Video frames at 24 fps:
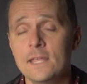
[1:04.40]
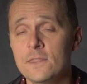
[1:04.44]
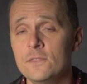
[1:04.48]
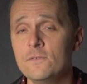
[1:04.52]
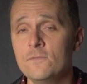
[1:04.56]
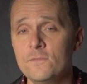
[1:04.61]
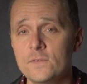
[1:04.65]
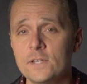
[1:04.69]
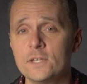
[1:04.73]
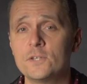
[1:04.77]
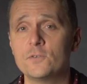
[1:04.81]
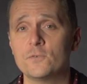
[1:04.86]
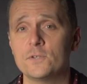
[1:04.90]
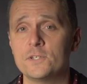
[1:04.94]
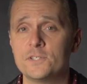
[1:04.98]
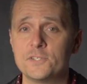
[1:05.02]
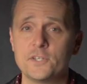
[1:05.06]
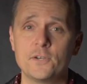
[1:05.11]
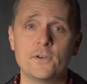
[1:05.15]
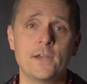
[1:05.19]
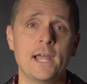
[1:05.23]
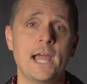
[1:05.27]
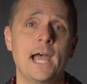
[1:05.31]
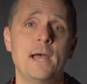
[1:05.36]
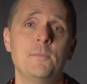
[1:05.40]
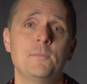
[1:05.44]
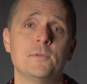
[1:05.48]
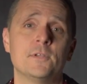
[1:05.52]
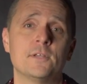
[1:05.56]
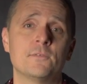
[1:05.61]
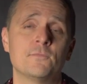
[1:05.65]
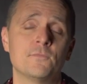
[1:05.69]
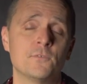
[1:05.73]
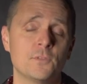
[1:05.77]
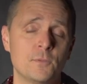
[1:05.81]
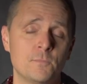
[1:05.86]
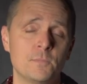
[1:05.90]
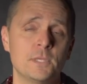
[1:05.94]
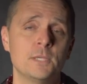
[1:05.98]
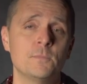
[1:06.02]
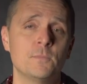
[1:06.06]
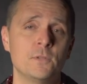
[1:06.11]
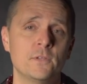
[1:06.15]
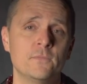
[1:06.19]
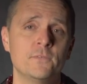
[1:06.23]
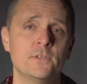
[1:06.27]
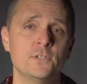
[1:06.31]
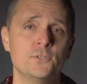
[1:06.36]
and the victories that are happening for the
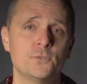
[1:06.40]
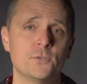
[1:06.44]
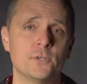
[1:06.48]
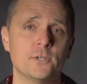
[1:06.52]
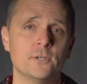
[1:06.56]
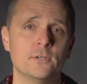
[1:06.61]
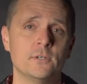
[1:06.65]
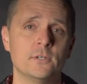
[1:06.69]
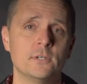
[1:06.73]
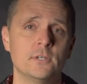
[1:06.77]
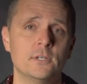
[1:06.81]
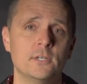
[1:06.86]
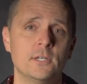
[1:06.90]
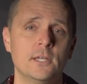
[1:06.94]
people of Israel.